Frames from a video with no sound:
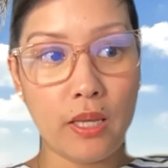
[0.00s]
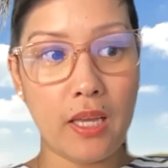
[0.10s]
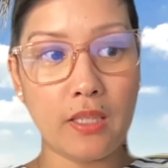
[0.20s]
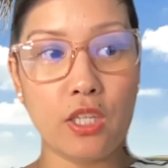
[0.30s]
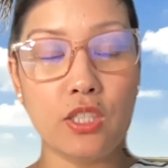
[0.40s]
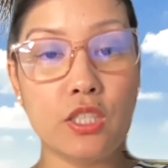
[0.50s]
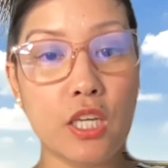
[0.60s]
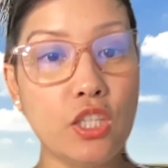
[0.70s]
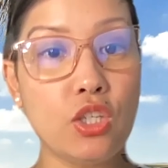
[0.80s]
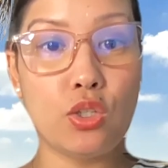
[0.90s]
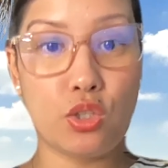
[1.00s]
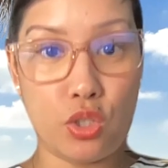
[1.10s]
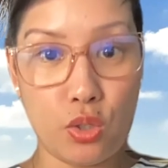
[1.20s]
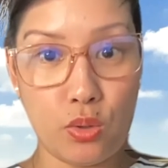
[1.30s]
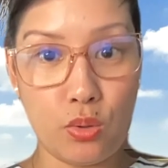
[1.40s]
and continue
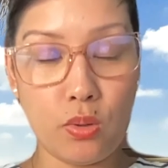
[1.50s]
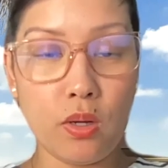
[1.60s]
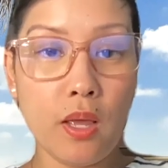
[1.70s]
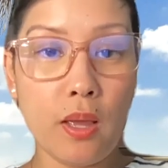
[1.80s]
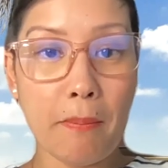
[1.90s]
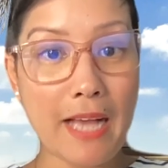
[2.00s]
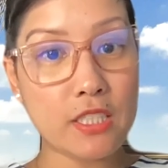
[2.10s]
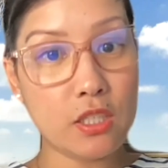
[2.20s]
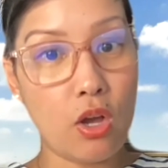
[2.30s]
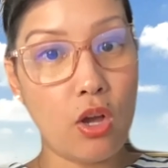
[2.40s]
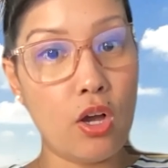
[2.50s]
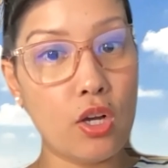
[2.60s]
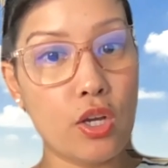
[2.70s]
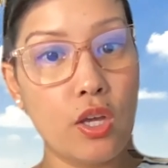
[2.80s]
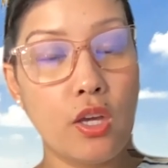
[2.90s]
to pass
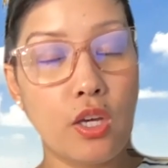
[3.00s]
along